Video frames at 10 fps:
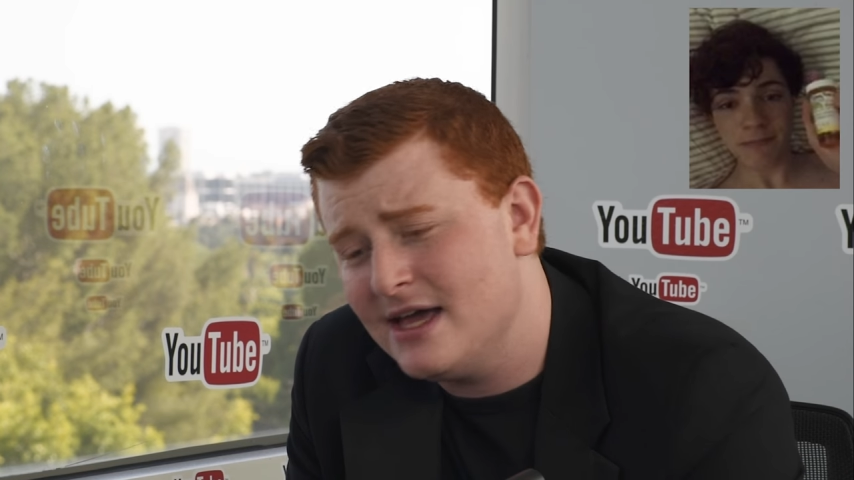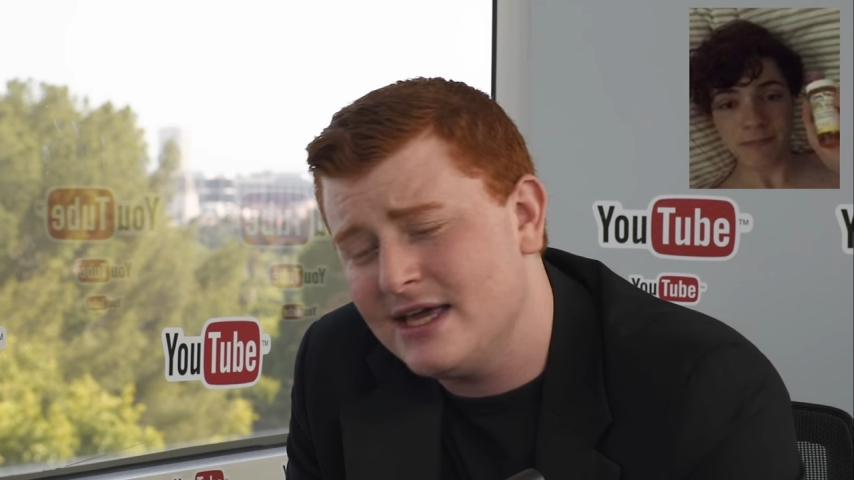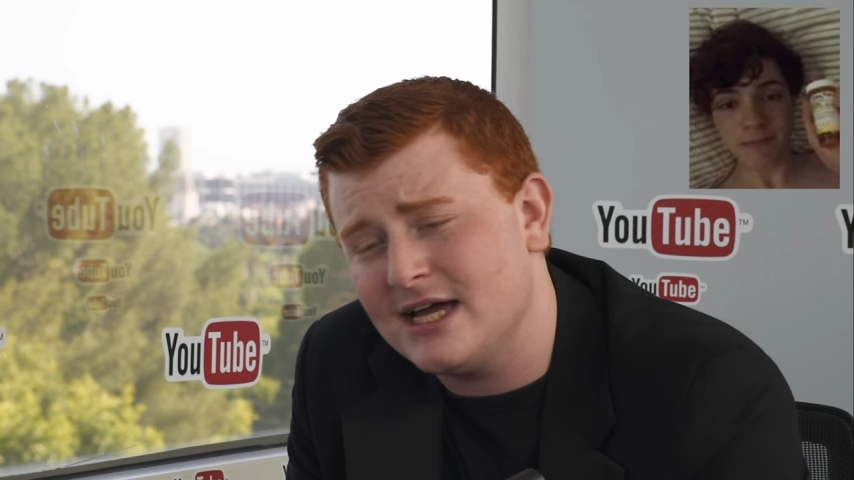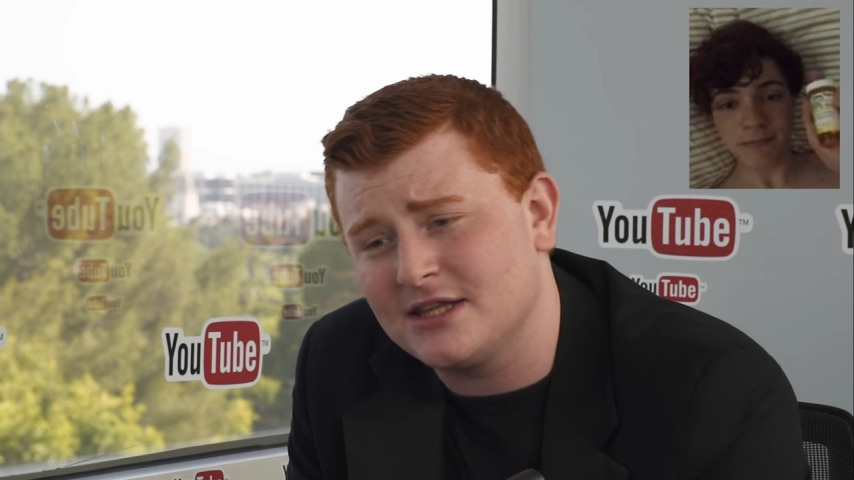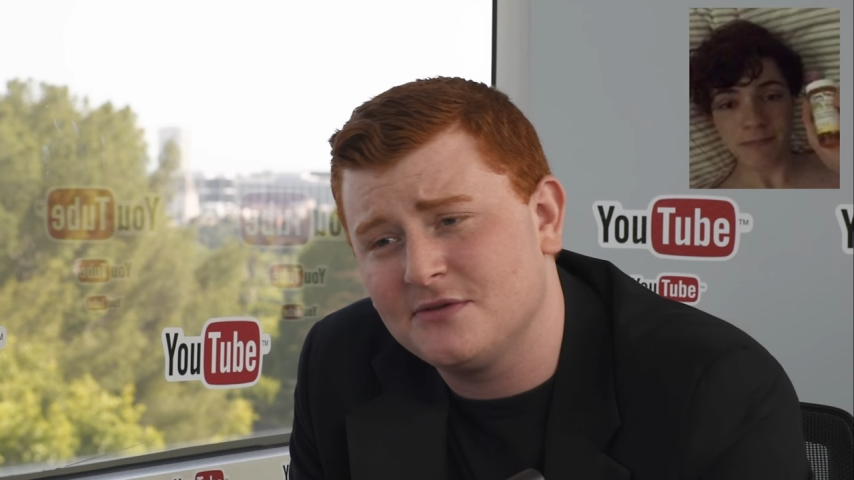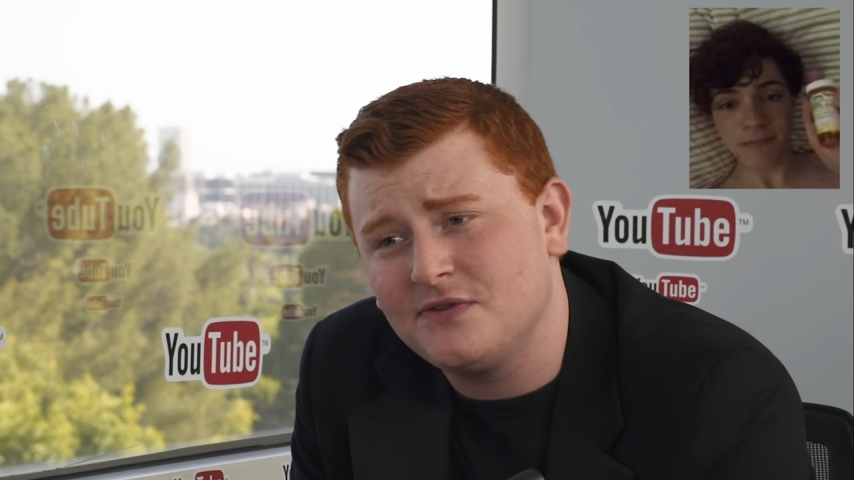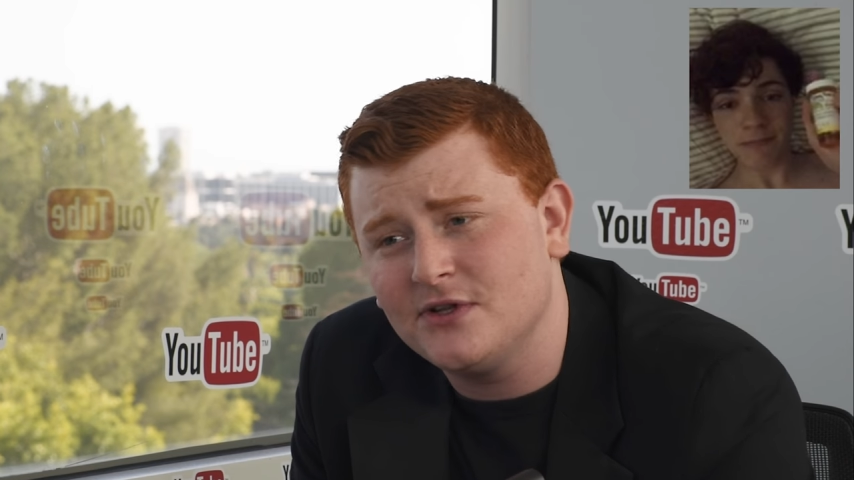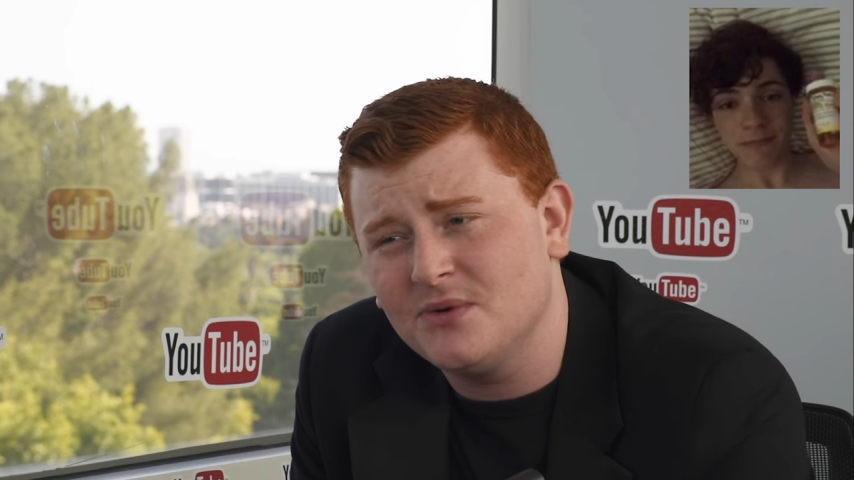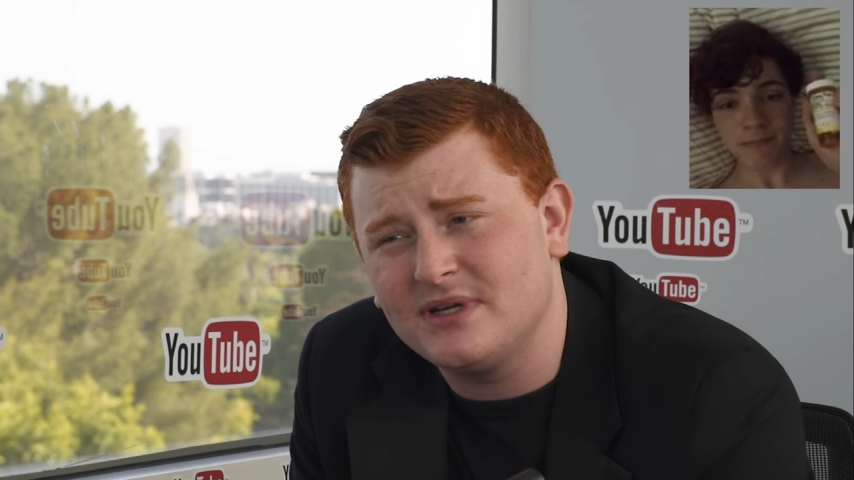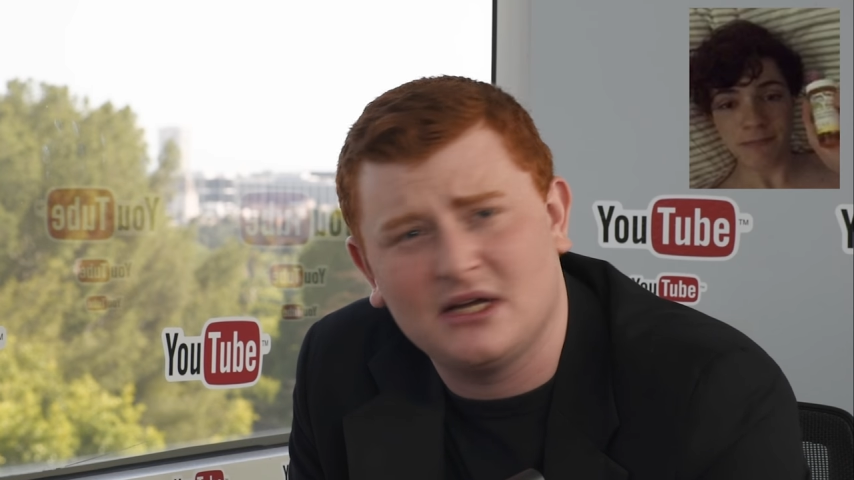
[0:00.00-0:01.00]
He got the
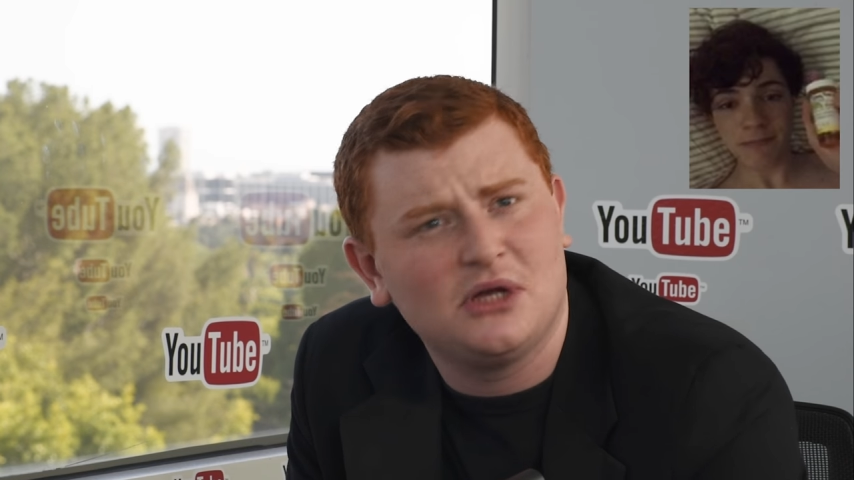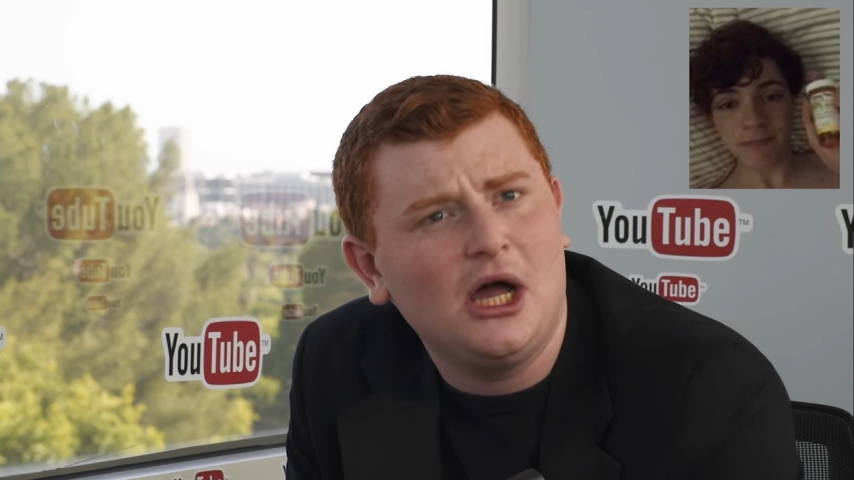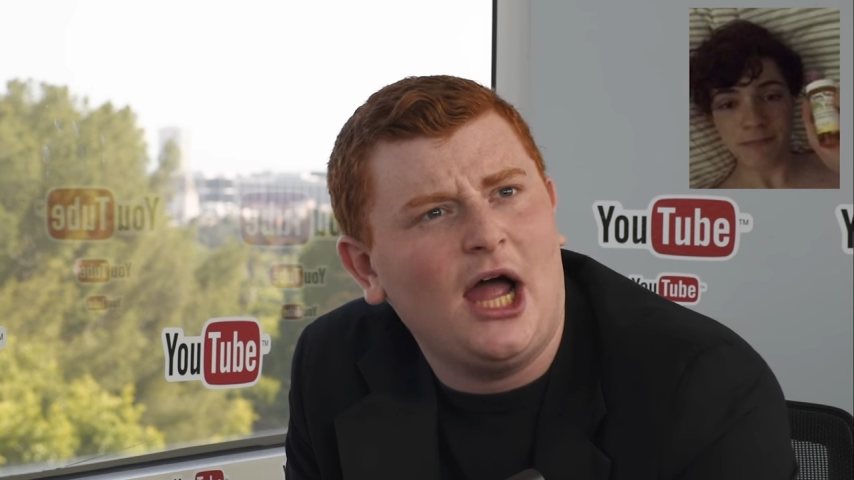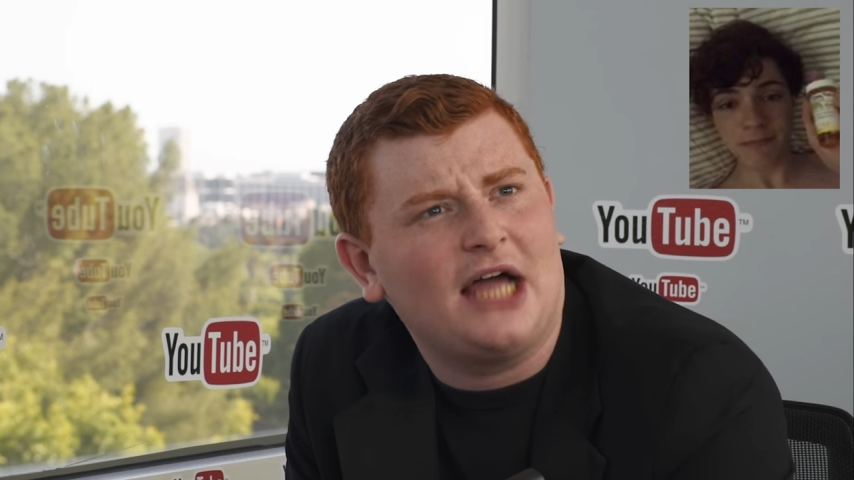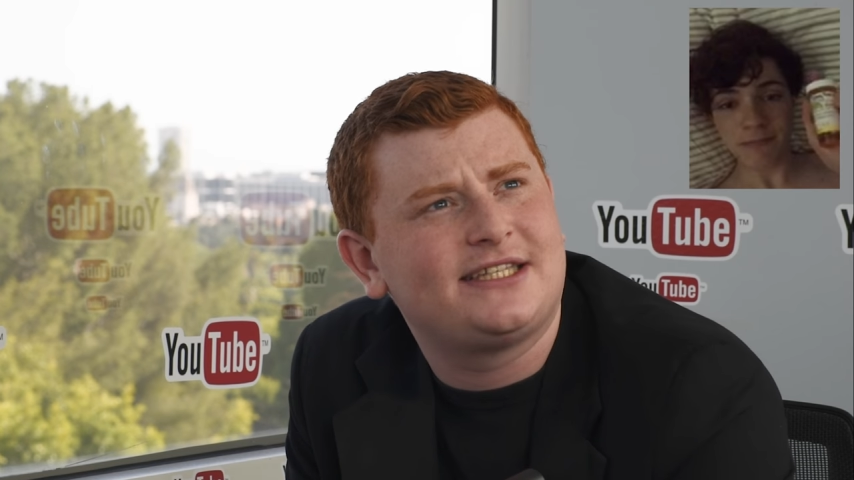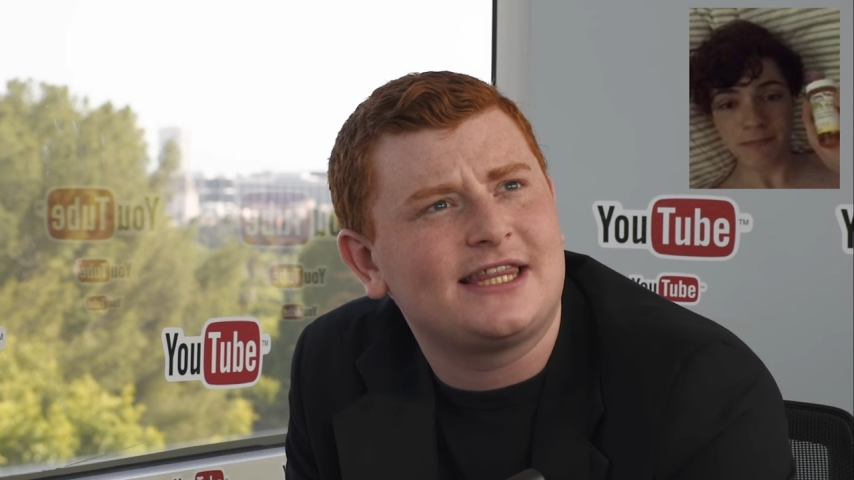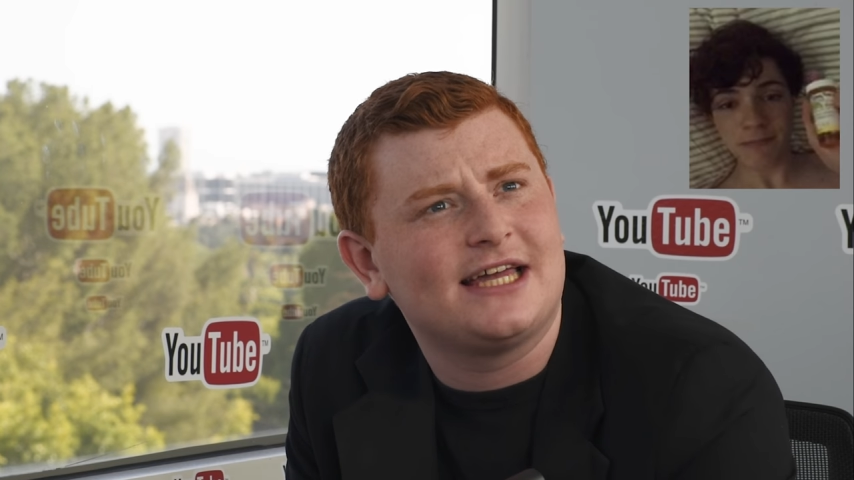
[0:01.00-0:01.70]
flu and... take